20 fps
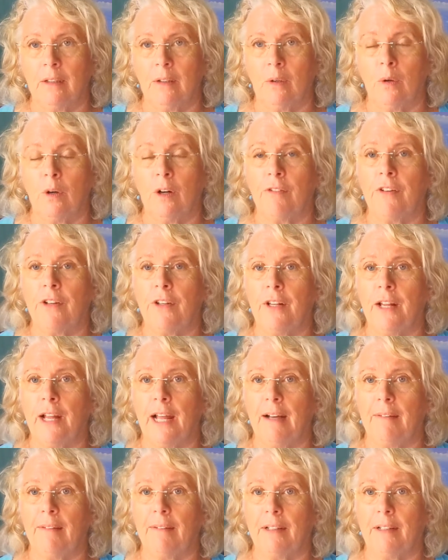or if you
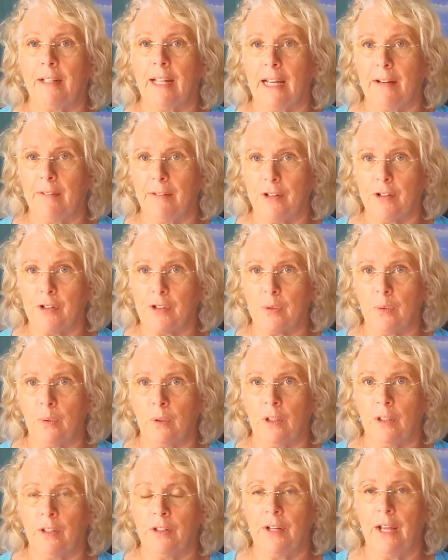have a heavier
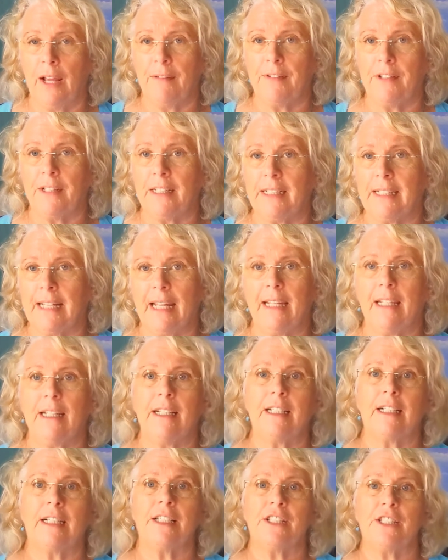soil, you have to take
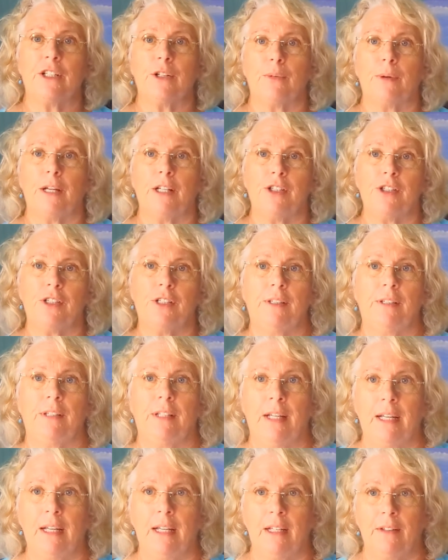into
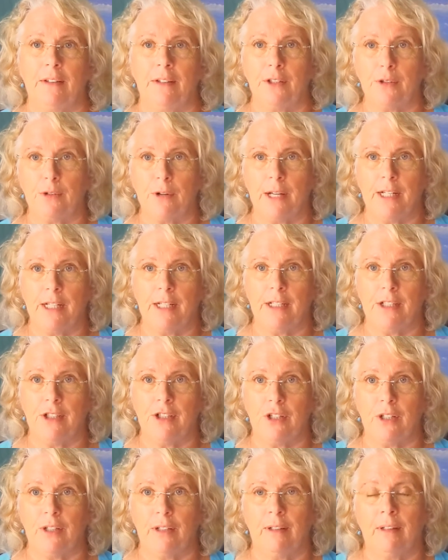consideration the
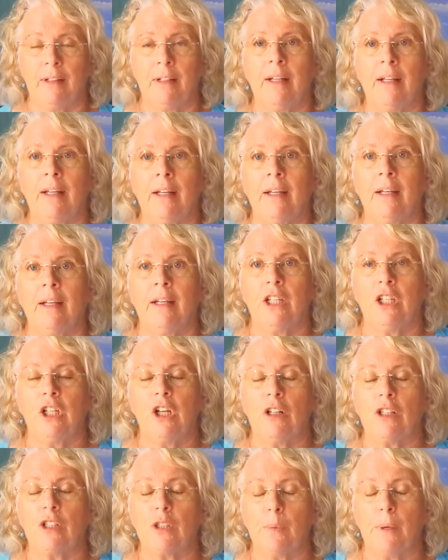drainage.
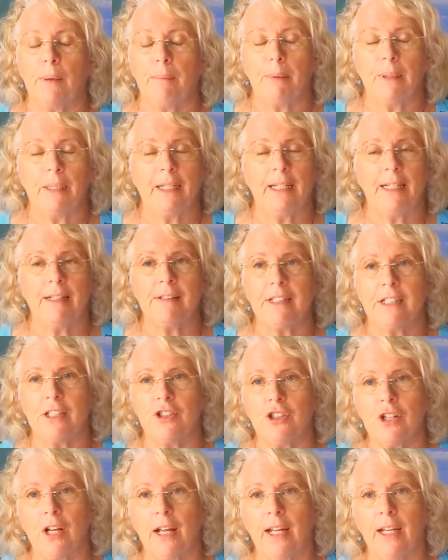You also want plenty of
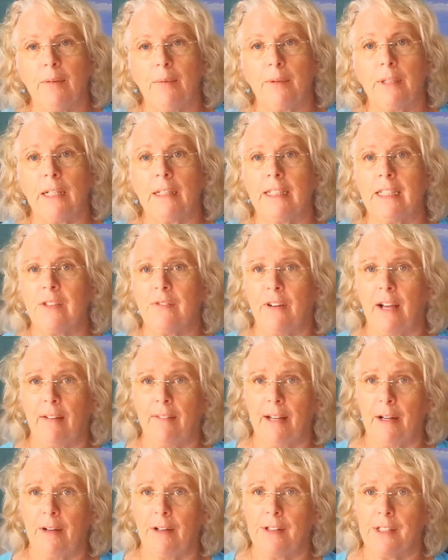sunshine with at least
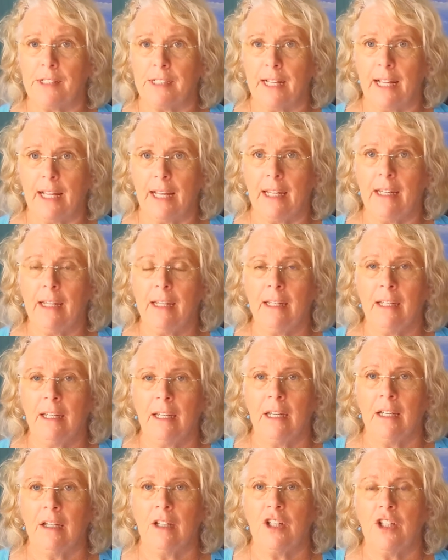5 hours a day.
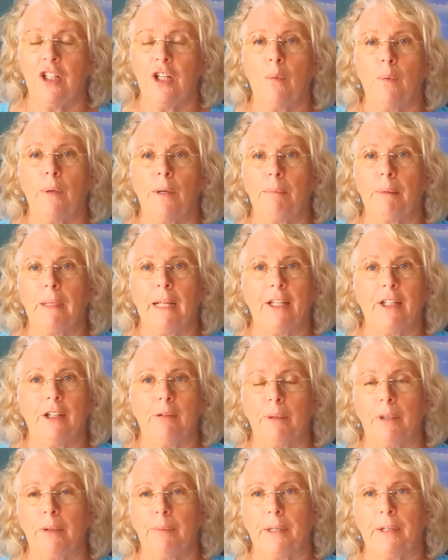You don't want to plant
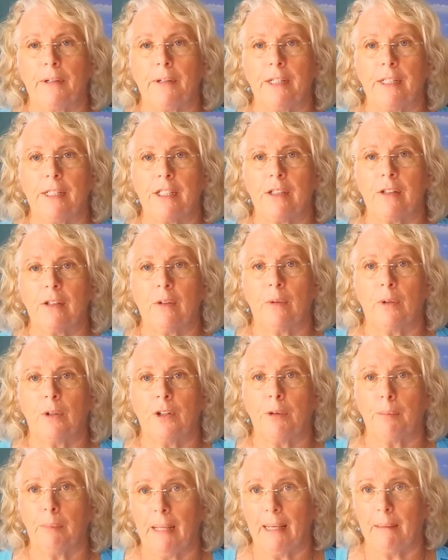your blueberries or
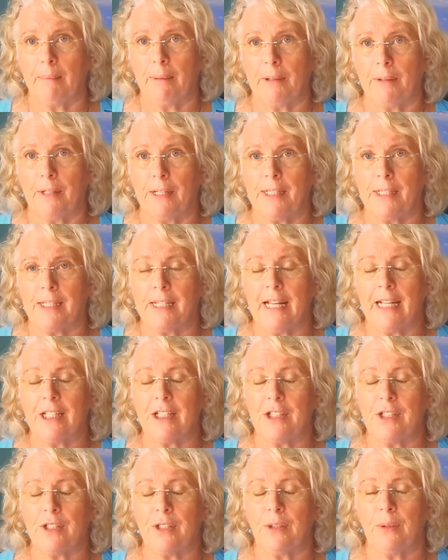your blackberries
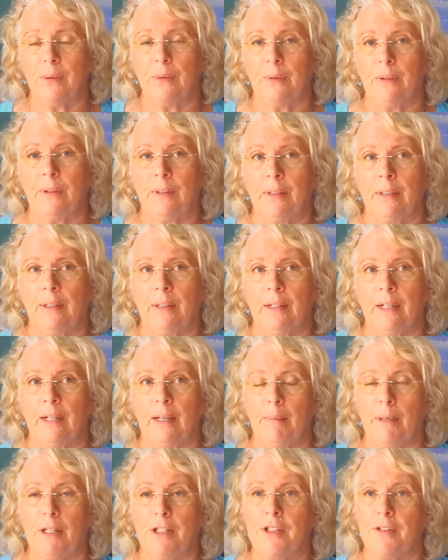next to
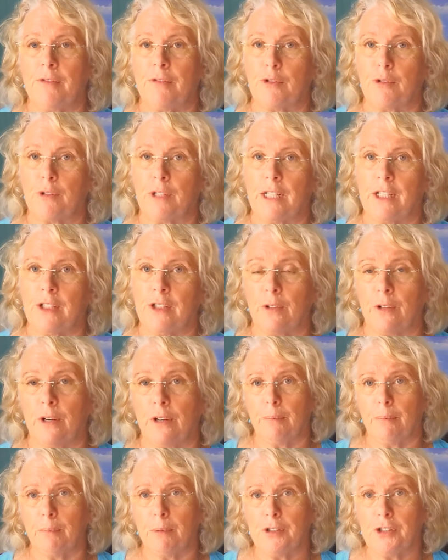a bunch of trees or
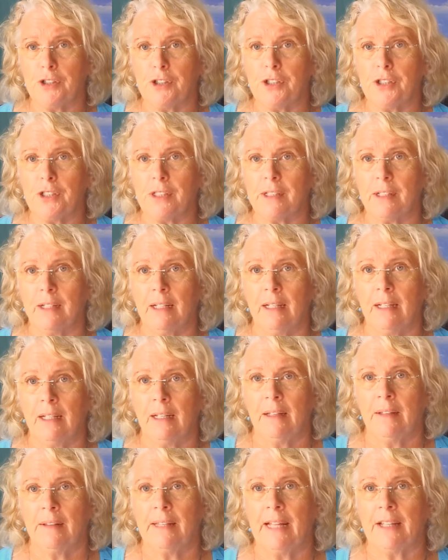bushes
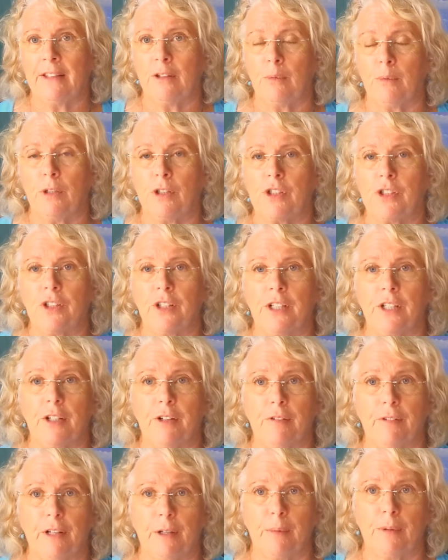that the roots could
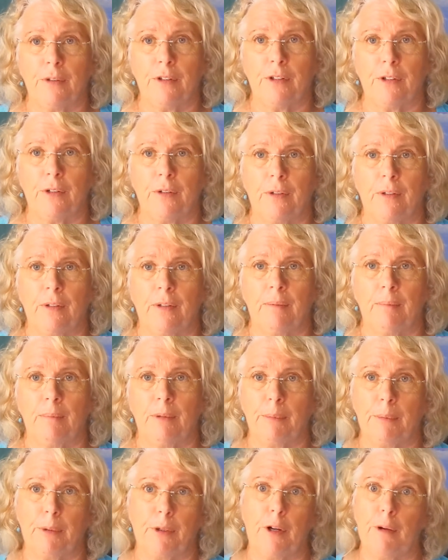interfere with your
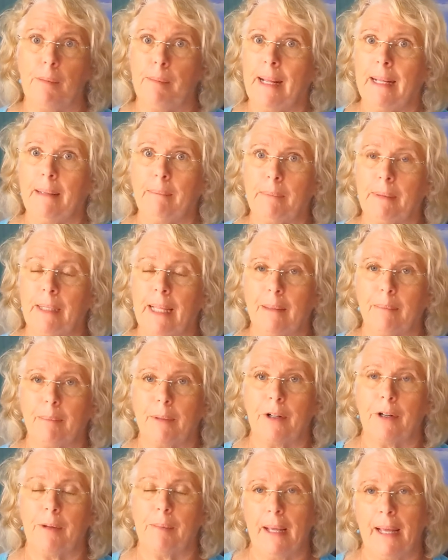blueberry or
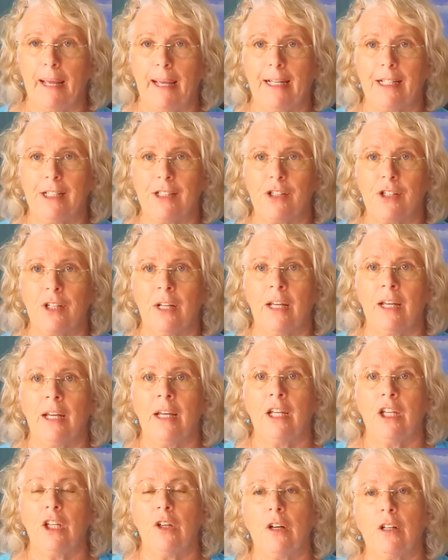blackberry patch.
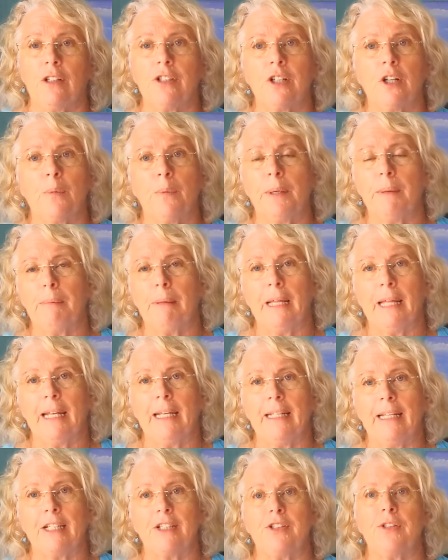You also don't want to
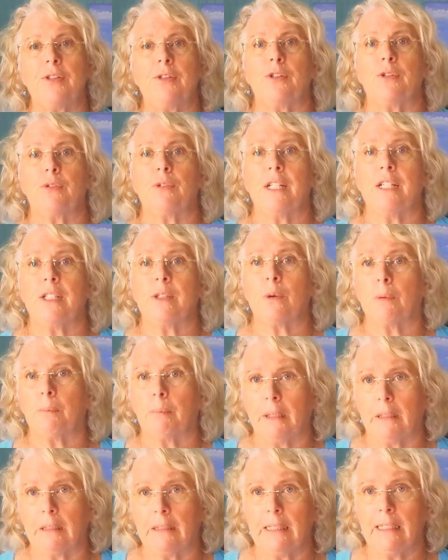plant it next to trees or
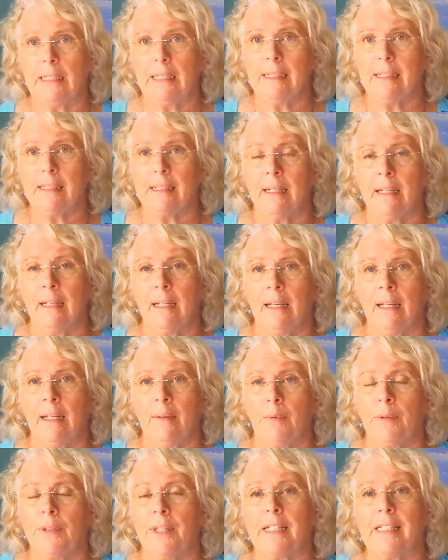buildings.
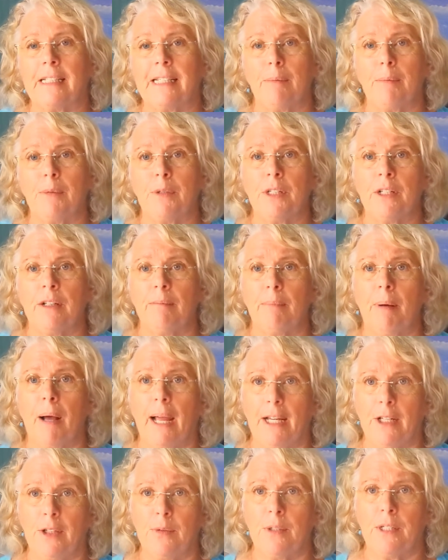With the exception of
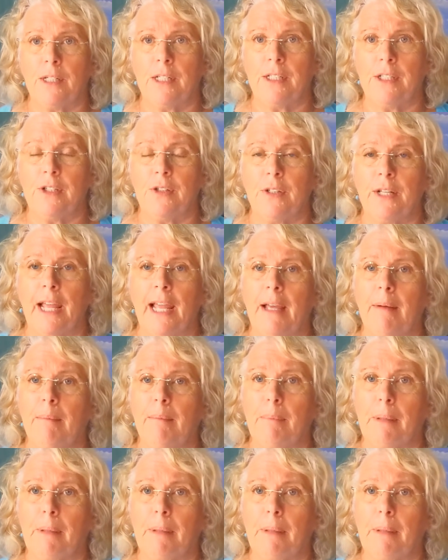pine trees, you can